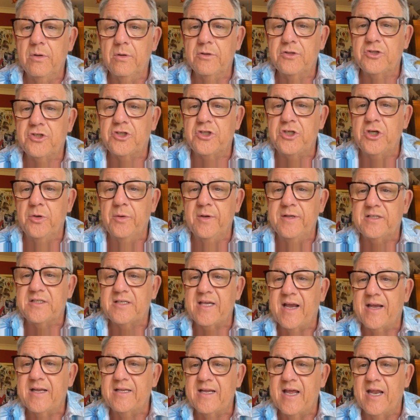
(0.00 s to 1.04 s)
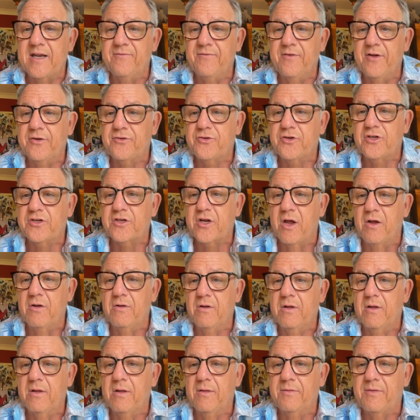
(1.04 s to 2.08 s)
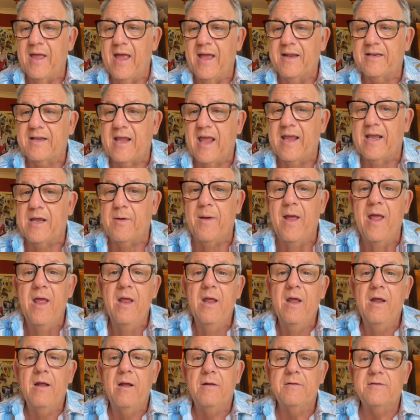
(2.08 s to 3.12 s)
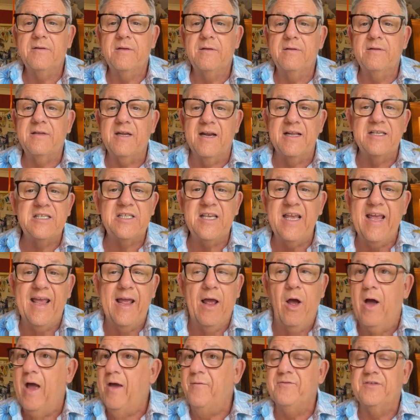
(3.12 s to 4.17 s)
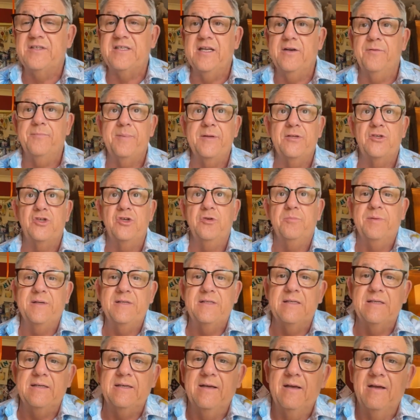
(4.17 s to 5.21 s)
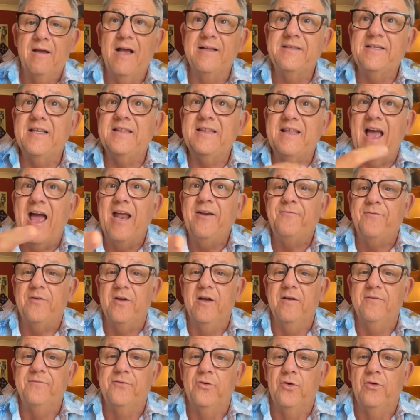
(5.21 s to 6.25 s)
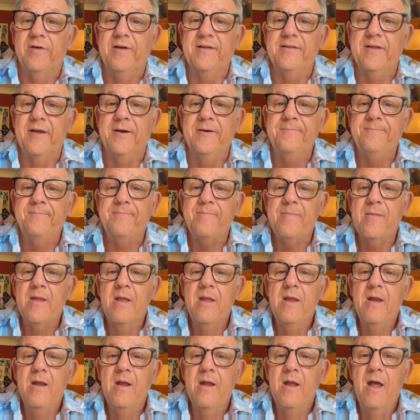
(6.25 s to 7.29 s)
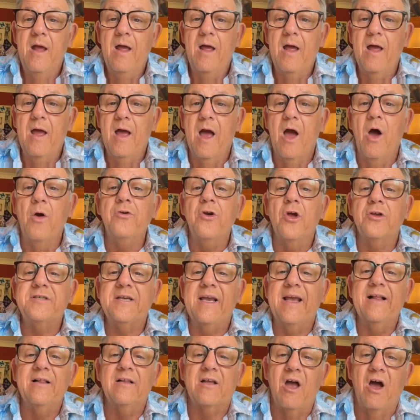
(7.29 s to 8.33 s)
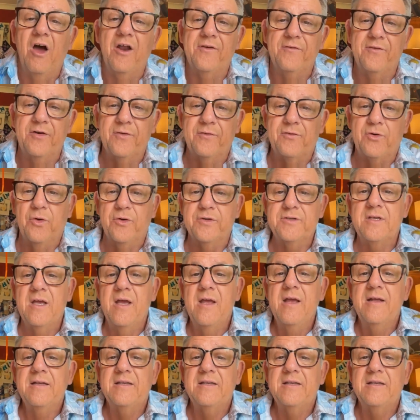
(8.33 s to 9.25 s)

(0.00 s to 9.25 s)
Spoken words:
Stuart's second anniversary show, they had cake away. Did I see it? I haven't seen it. I've been too busy. I did the advert for it, though. Notting Hill Carnival, of course.